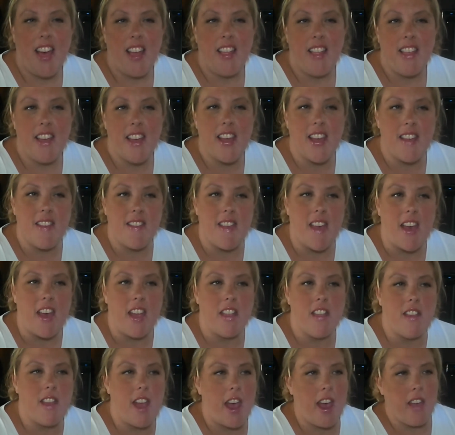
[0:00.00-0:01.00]
like I said,
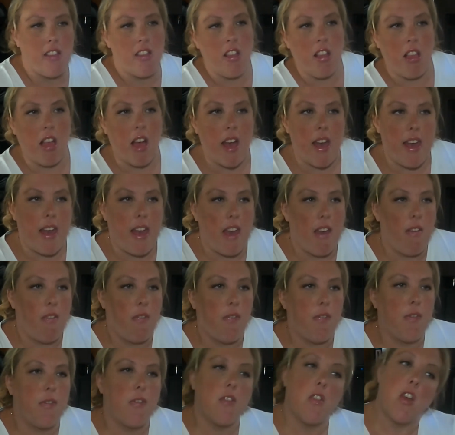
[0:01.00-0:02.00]
day of the life,
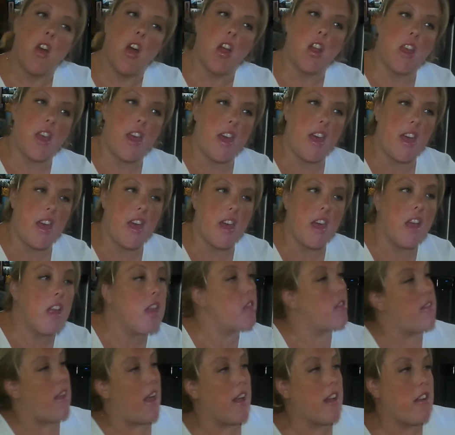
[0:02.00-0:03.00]
cooking,
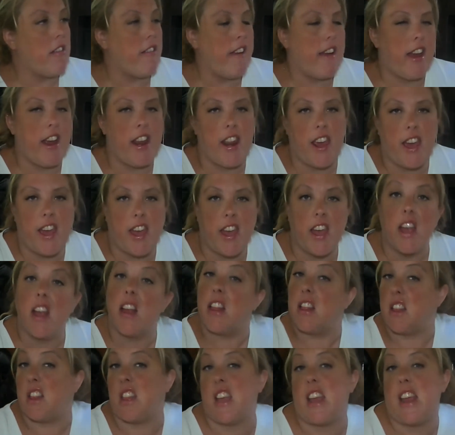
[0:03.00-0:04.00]
decorating,
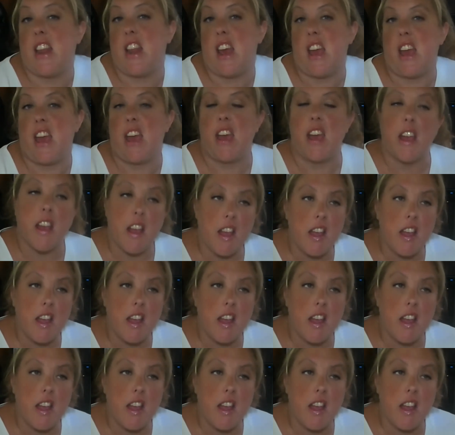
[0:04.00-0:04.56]
cleaning,